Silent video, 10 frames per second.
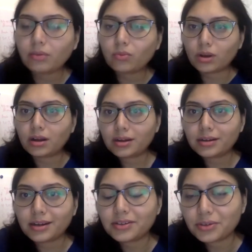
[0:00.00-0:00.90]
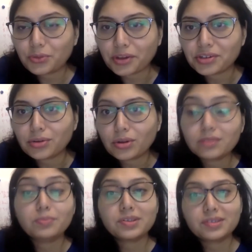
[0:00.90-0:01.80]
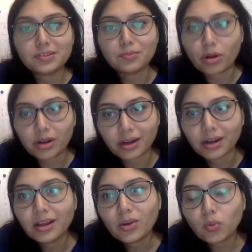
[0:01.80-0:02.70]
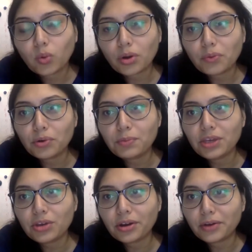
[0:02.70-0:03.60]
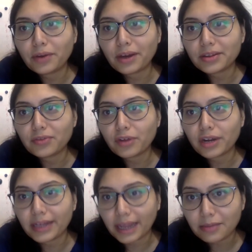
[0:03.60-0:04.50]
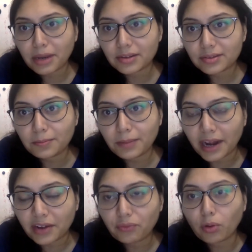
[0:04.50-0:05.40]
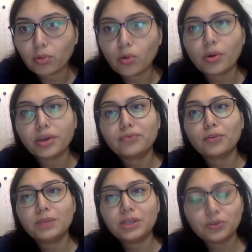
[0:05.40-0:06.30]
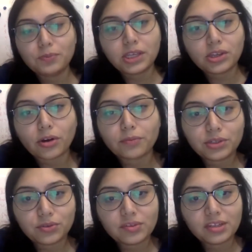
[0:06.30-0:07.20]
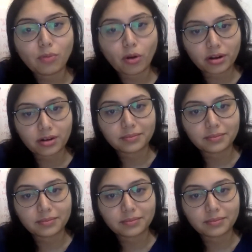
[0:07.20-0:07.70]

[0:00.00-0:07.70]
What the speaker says: another question on business model. What would be your advice for a telemedicine platform going for B2B or B2C model?